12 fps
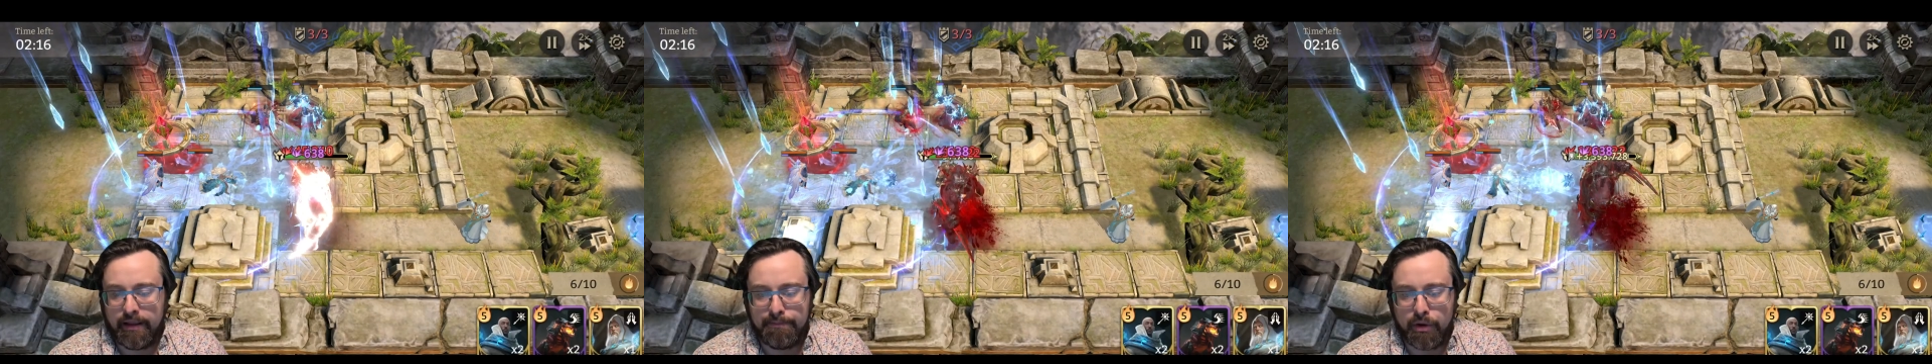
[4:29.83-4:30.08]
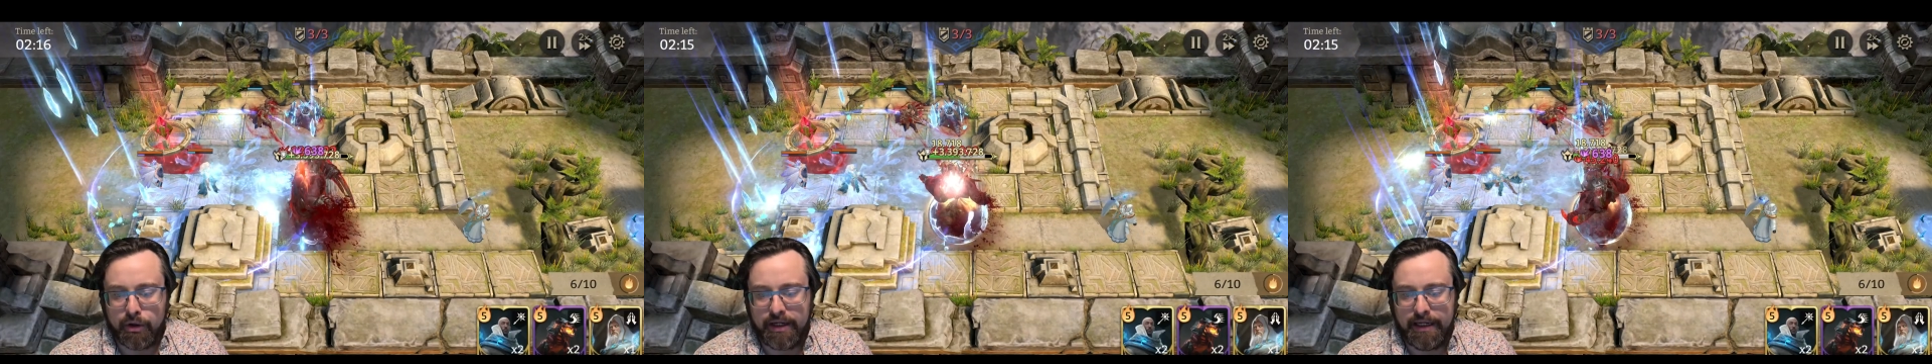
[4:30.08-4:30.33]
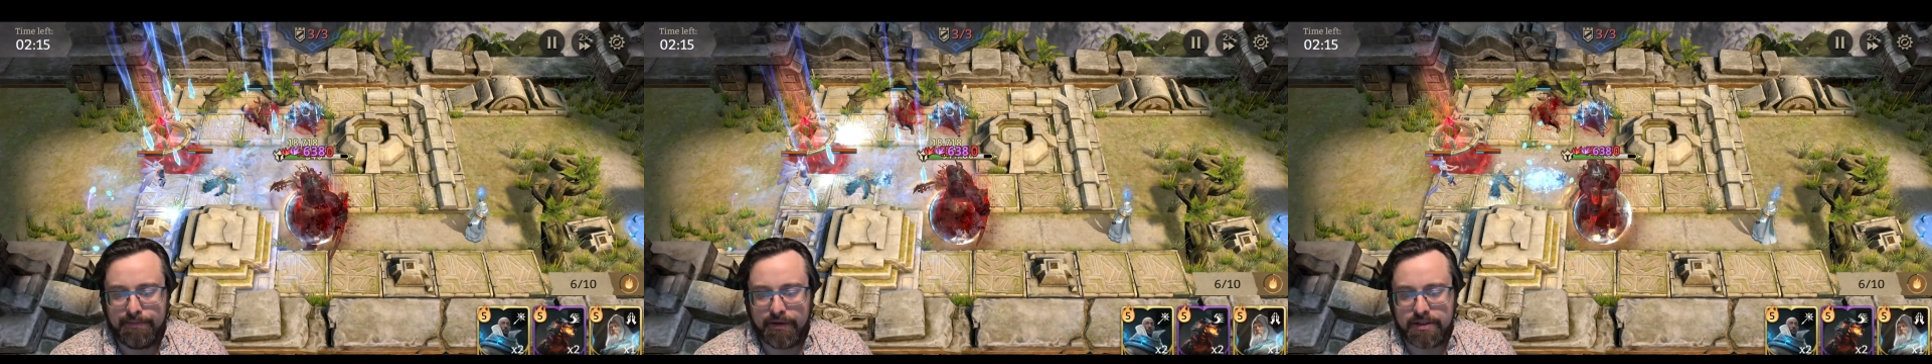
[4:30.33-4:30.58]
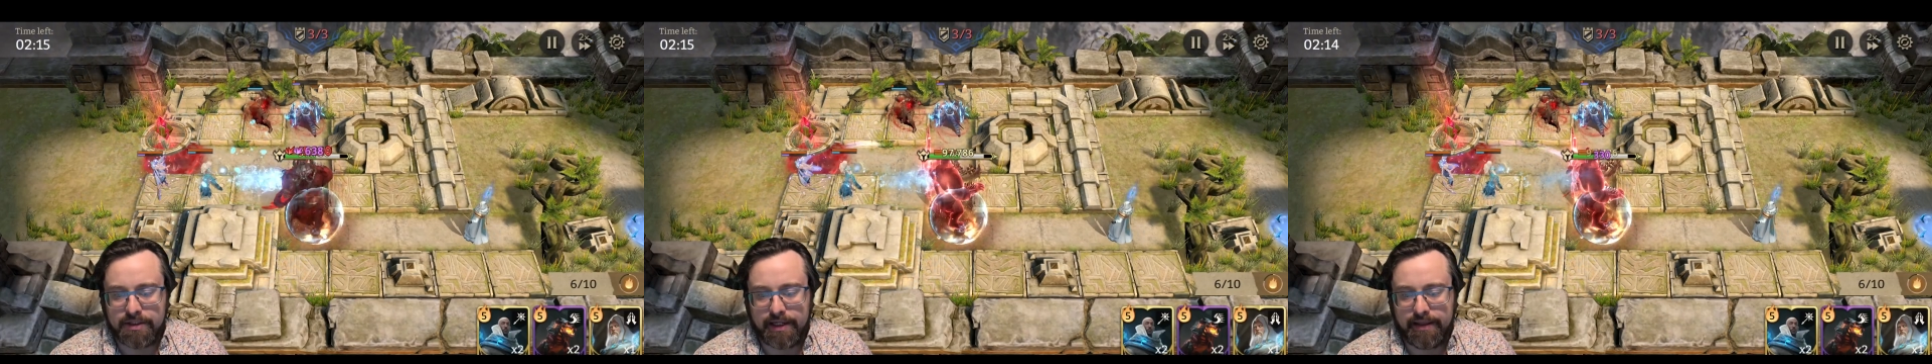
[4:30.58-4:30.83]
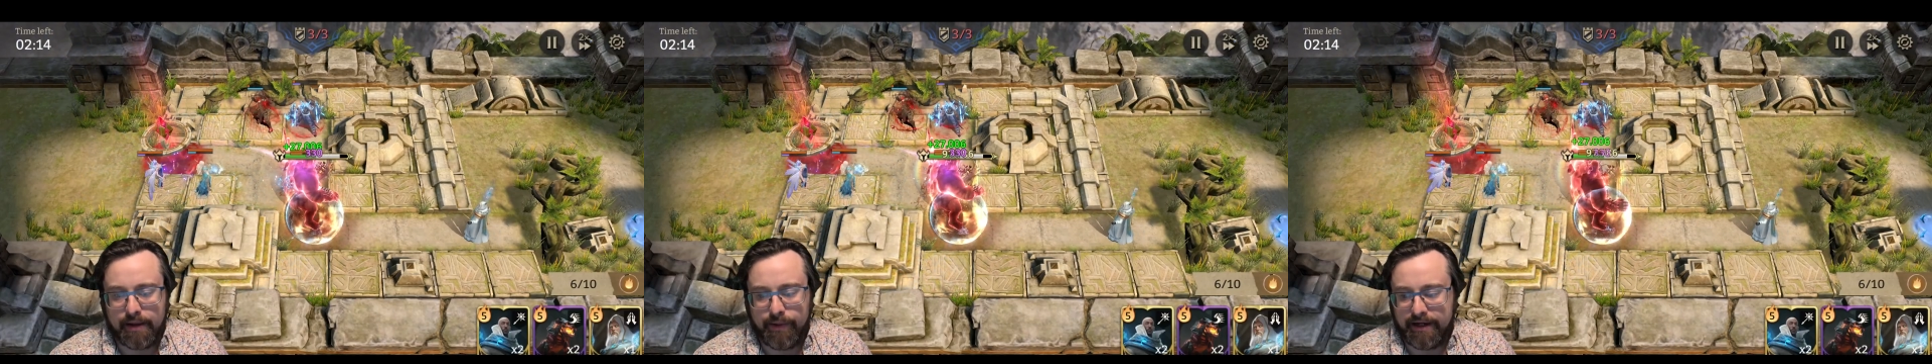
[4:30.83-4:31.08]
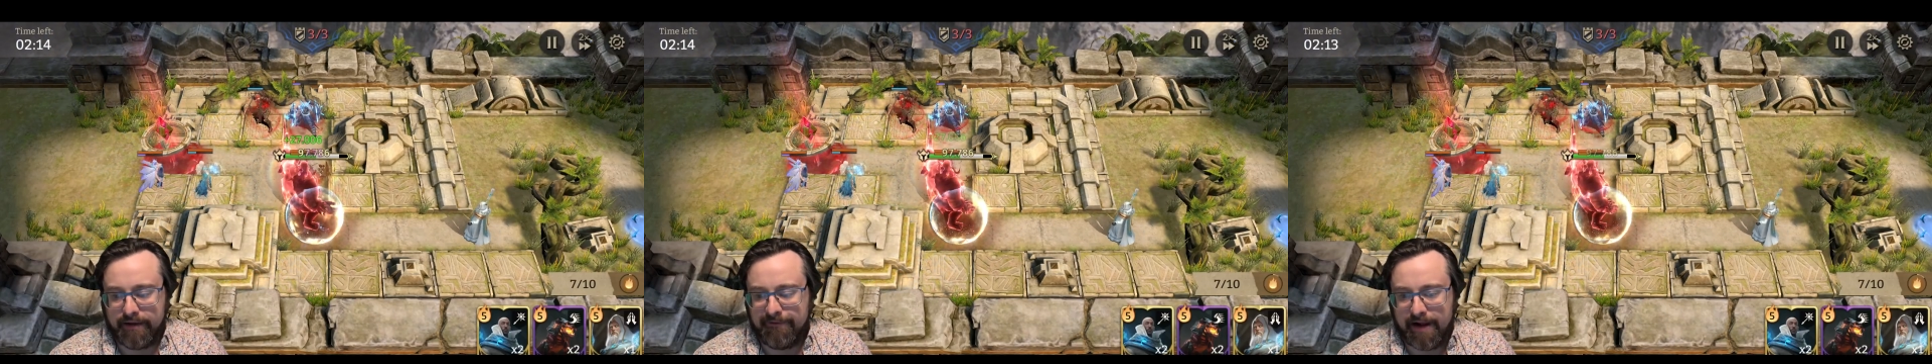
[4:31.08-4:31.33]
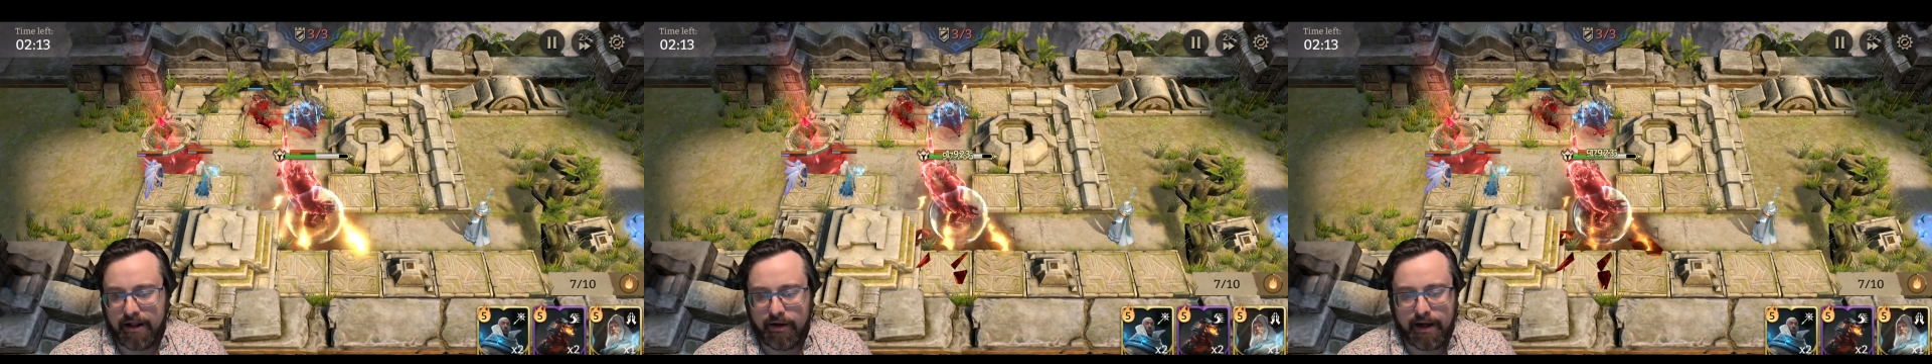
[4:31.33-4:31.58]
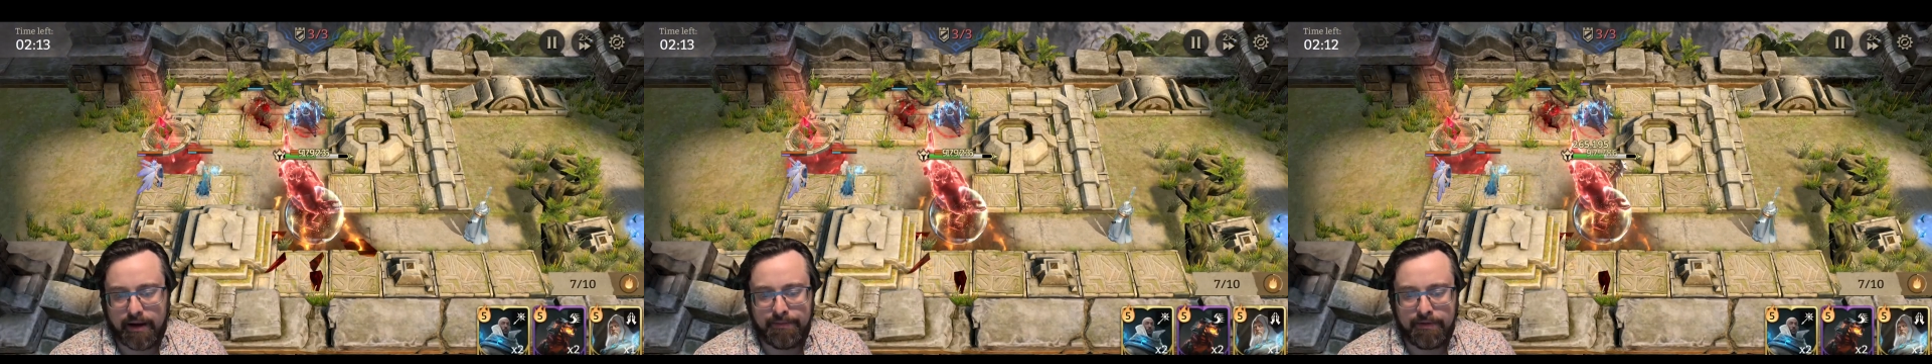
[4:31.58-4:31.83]
bookkeepers, and then we can follow
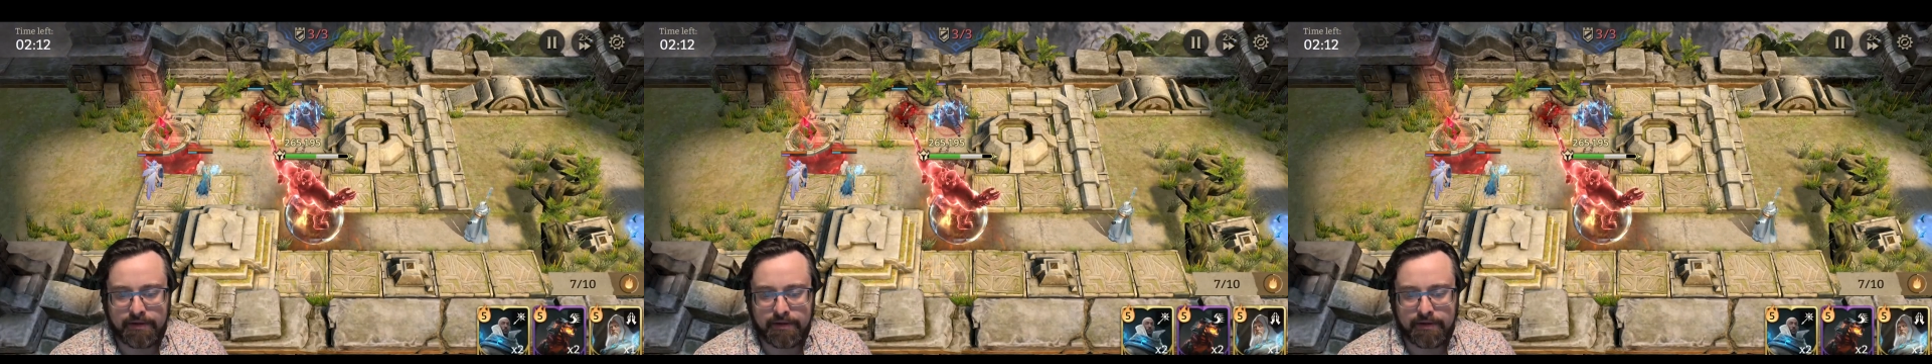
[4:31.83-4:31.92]
up.